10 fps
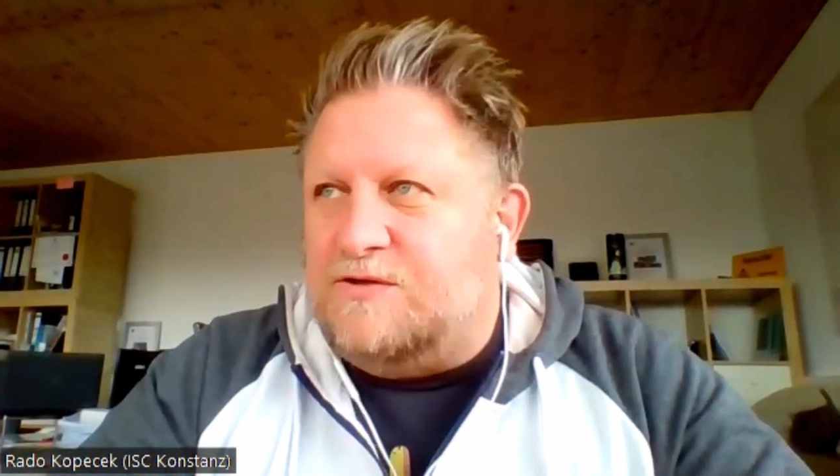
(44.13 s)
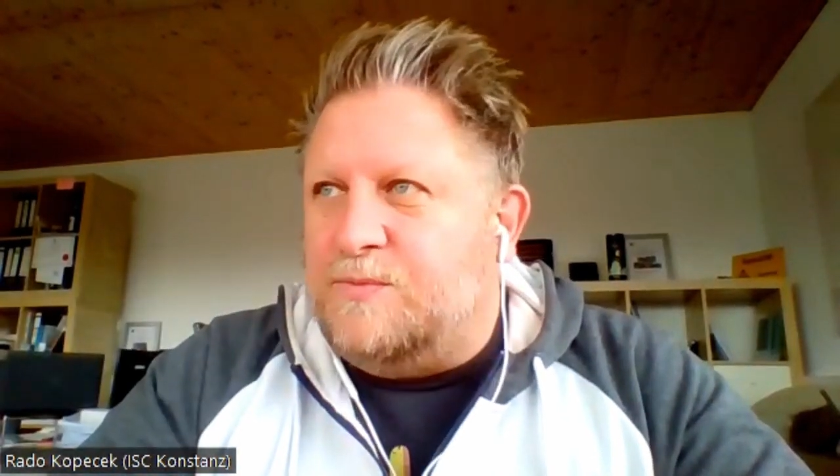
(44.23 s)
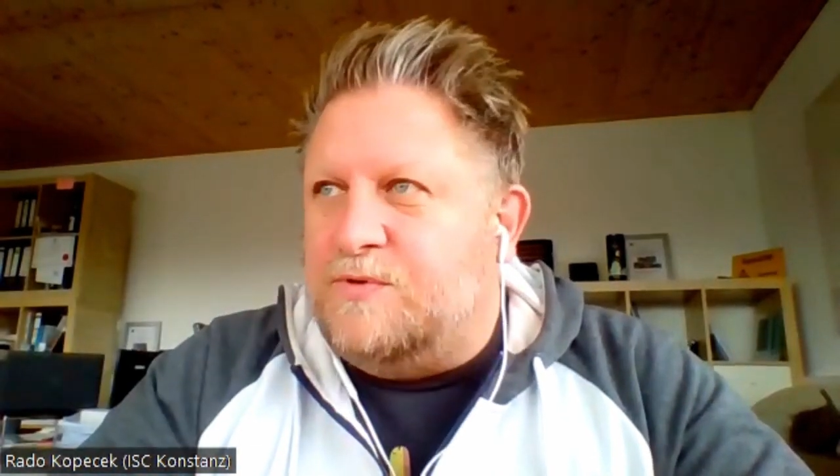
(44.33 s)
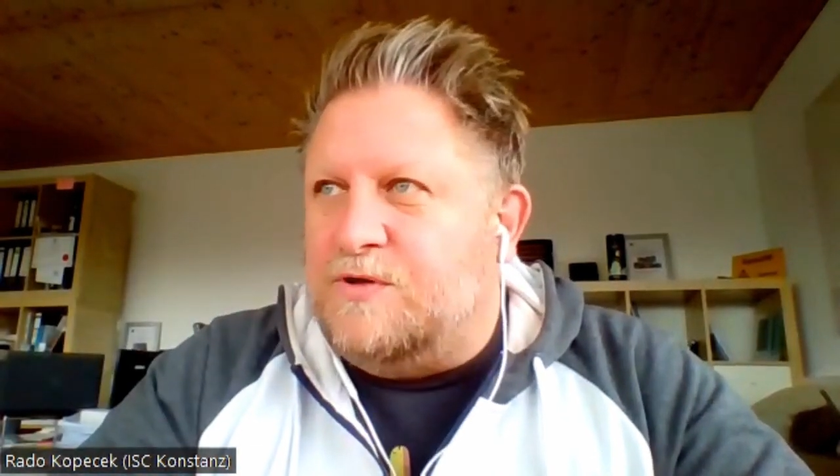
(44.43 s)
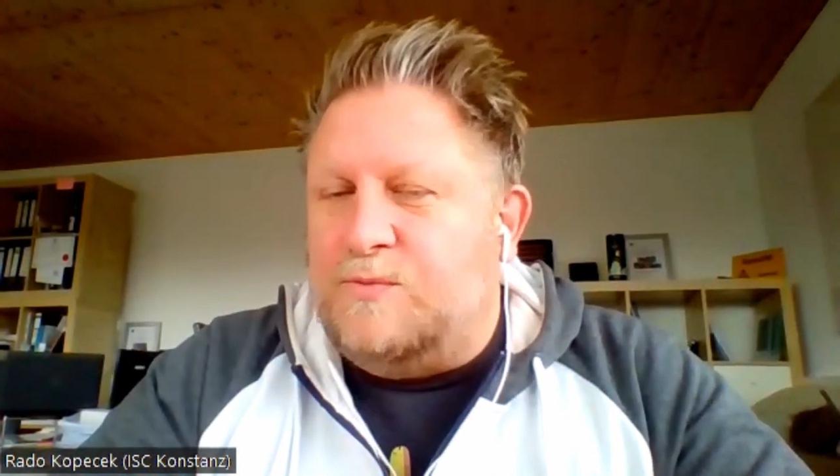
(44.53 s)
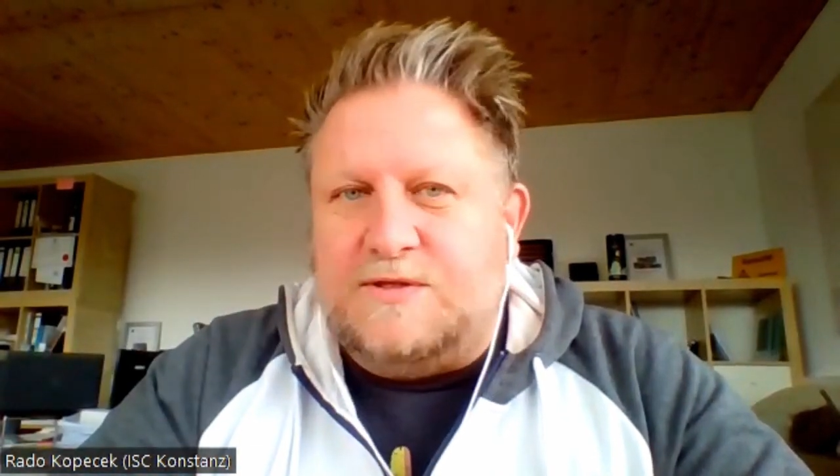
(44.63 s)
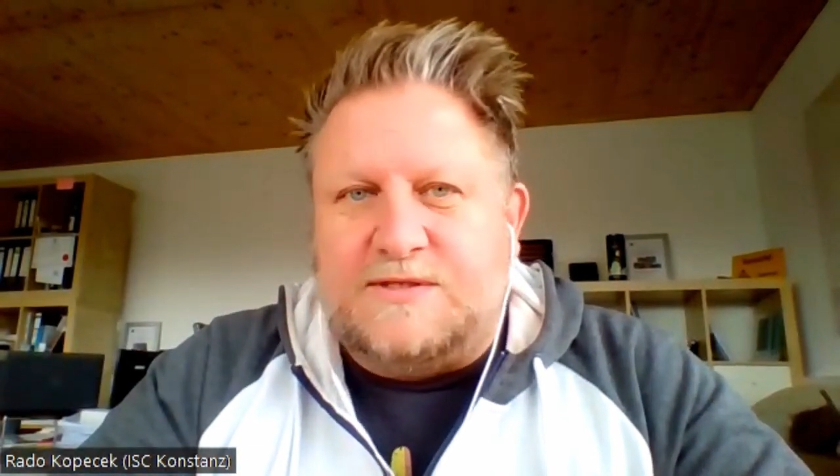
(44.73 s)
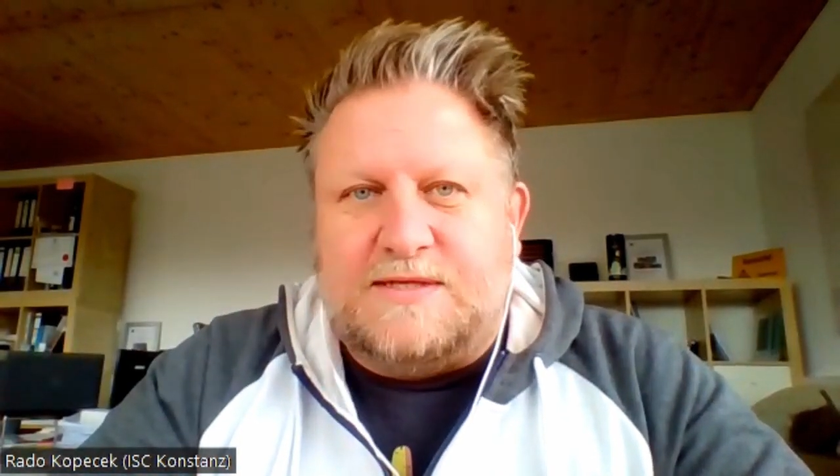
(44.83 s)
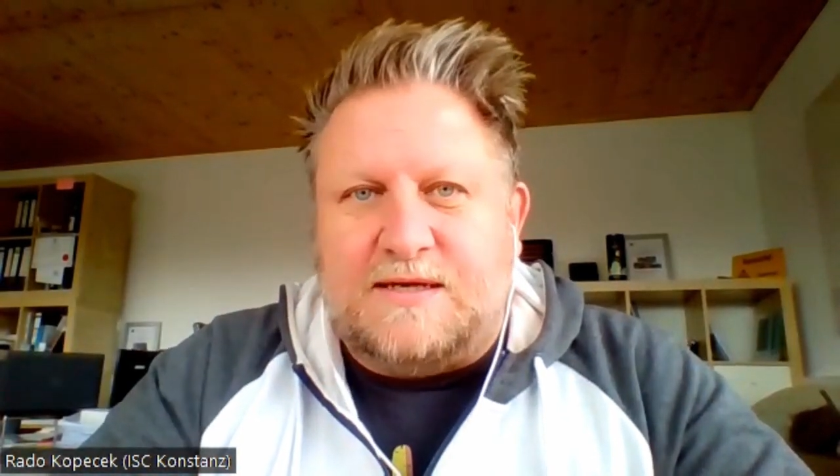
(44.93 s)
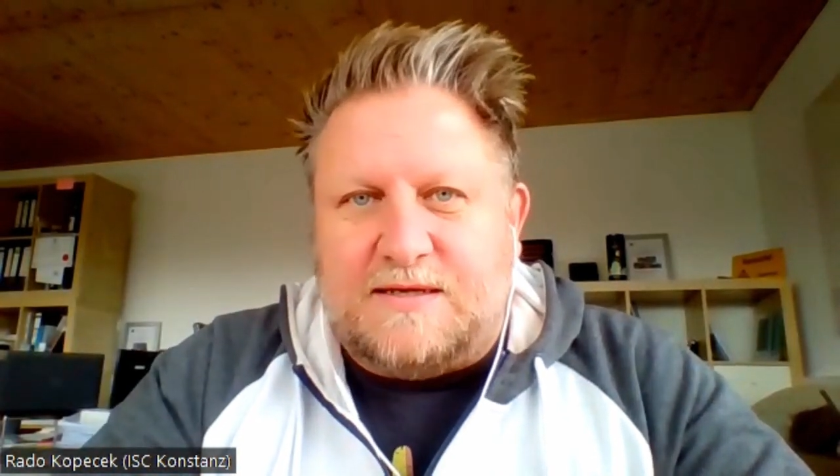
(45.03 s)
TopCON will
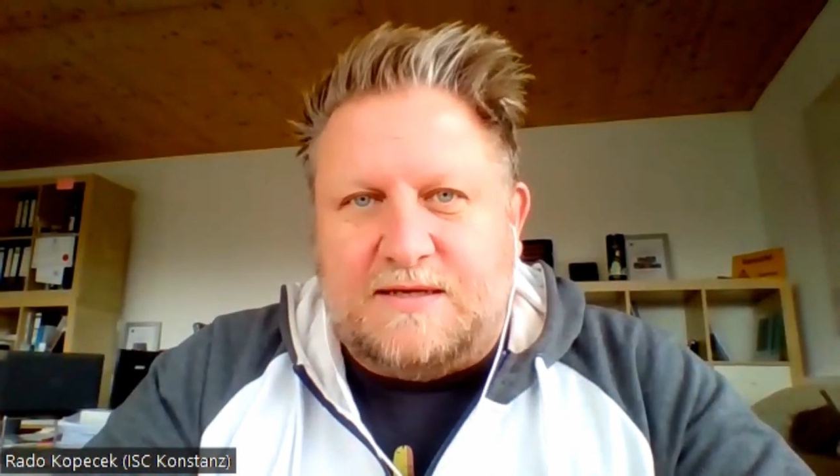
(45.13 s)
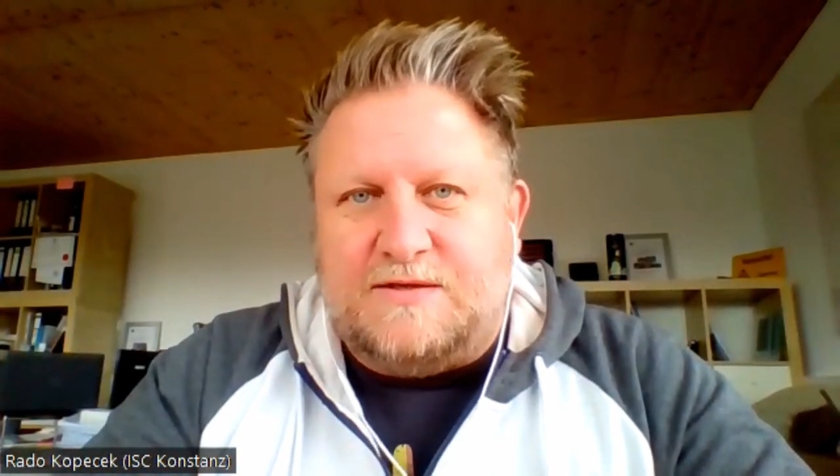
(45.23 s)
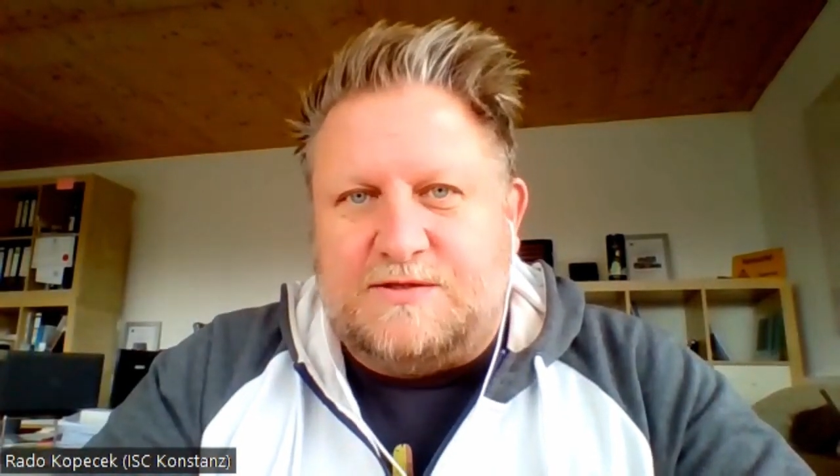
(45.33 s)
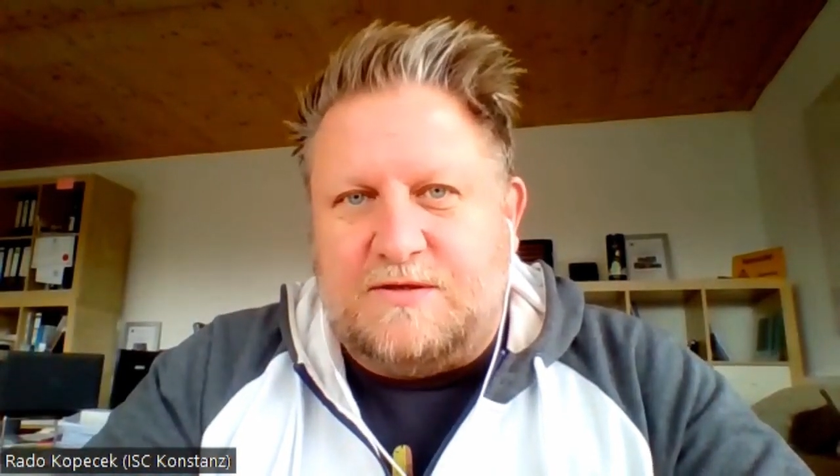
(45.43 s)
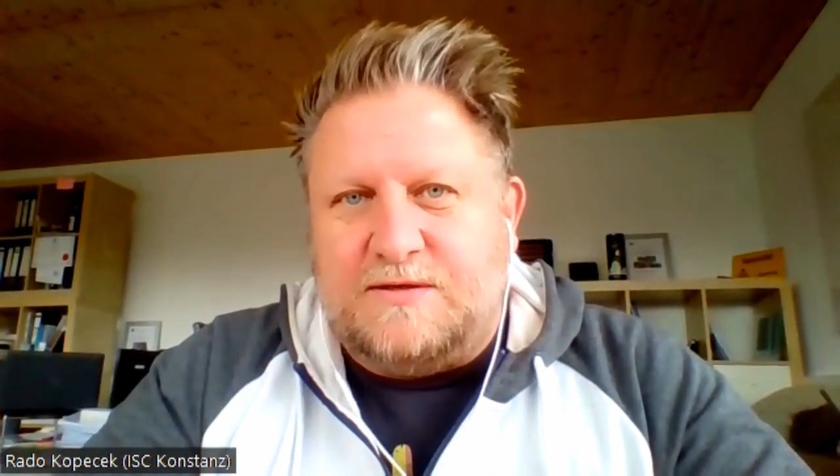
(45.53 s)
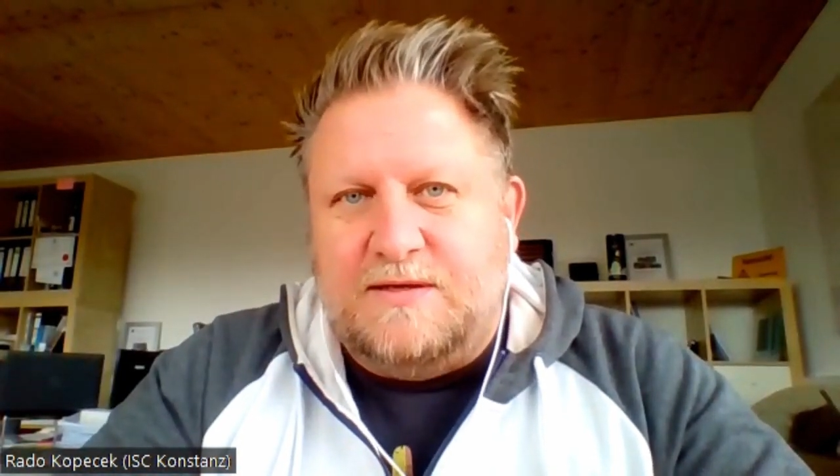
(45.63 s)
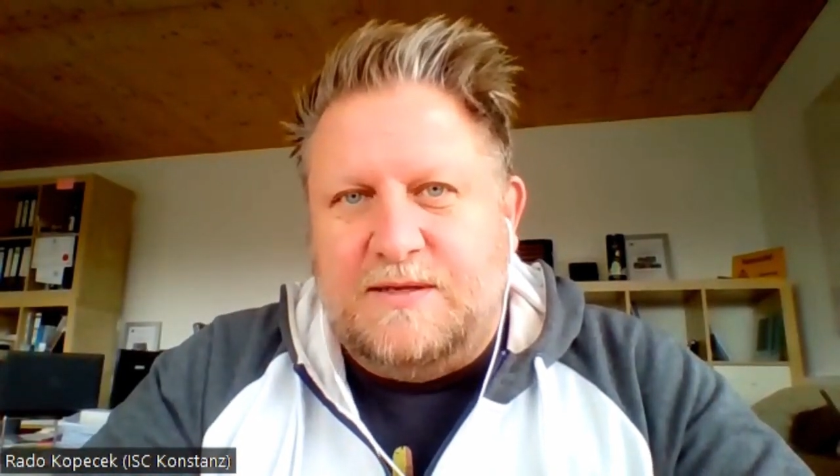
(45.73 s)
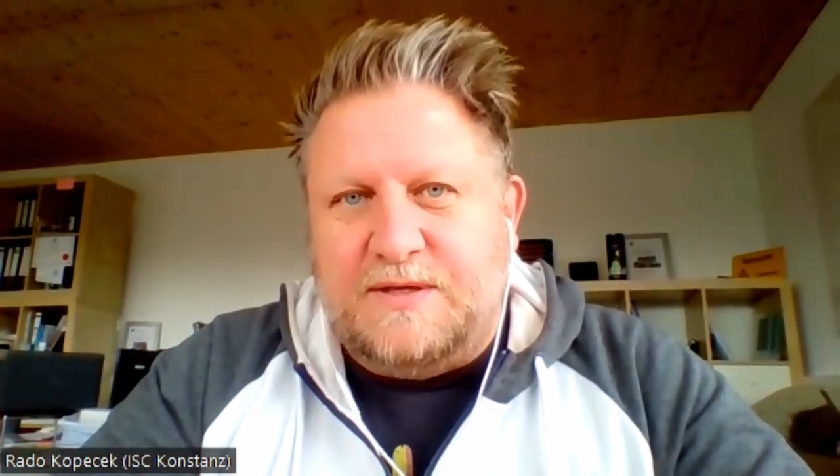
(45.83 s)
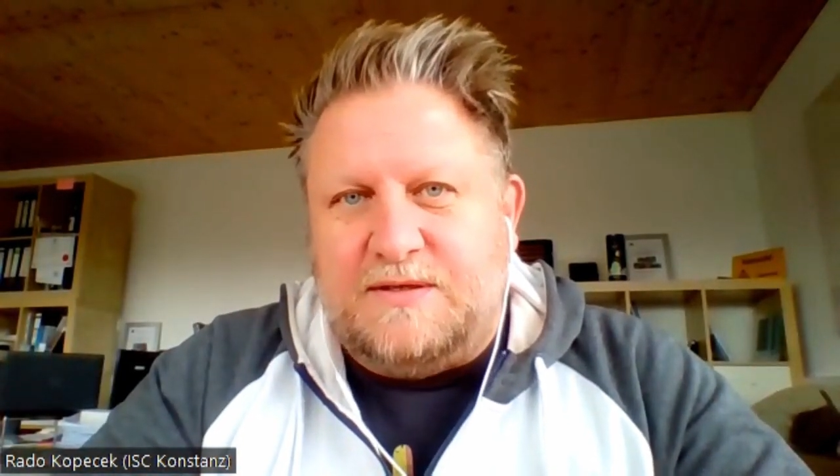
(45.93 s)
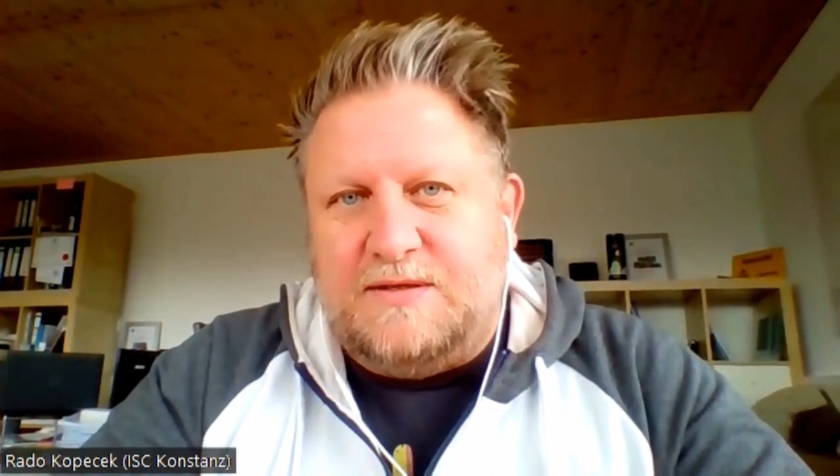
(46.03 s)
stuck at a certain
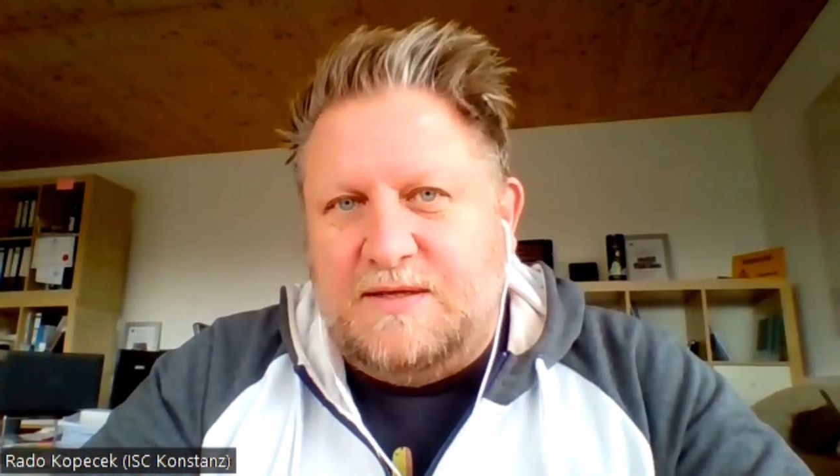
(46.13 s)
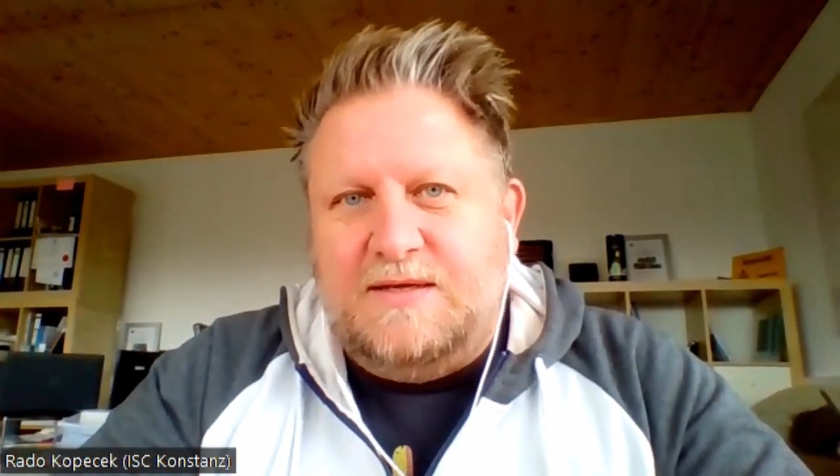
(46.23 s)
limit.